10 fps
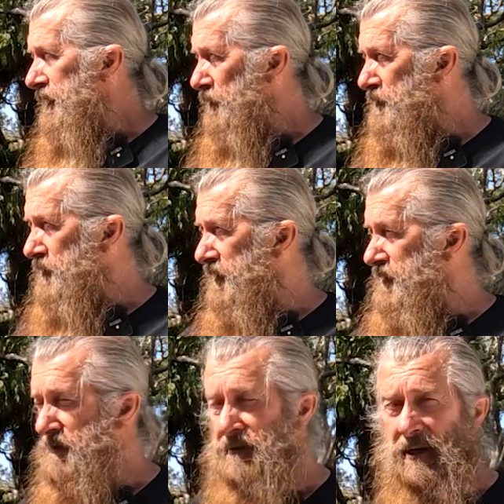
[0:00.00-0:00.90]
Looks like
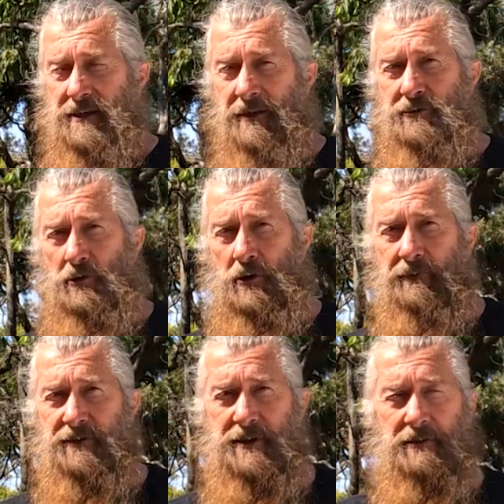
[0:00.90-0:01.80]
it does have
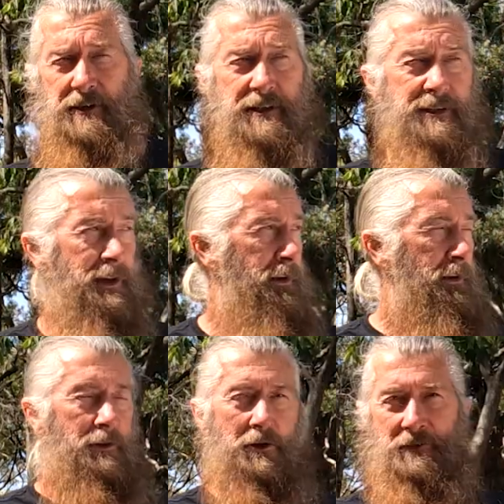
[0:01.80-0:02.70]
toilet facilities.
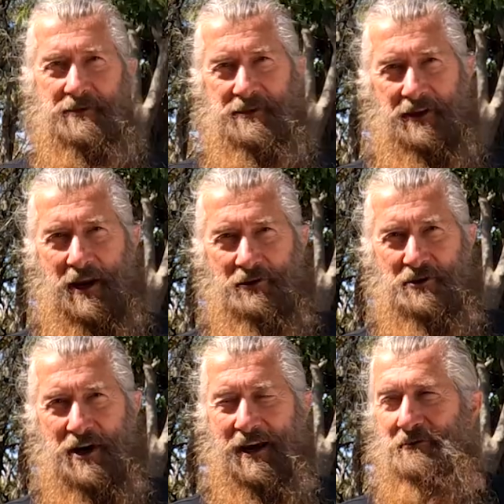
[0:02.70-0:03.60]
Obviously no
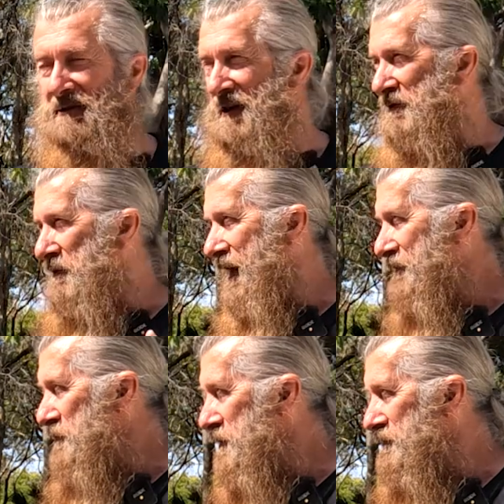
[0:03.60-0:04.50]
showers, no
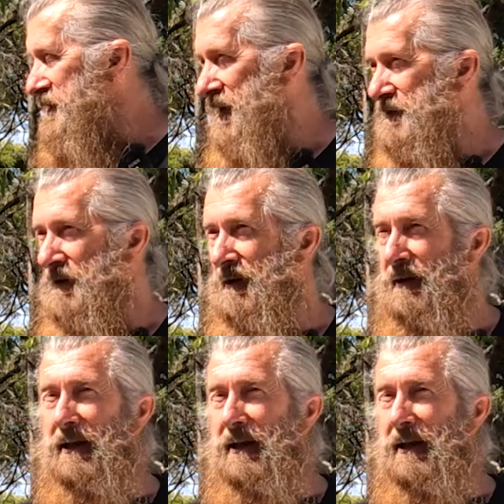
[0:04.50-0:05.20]
running water, etc.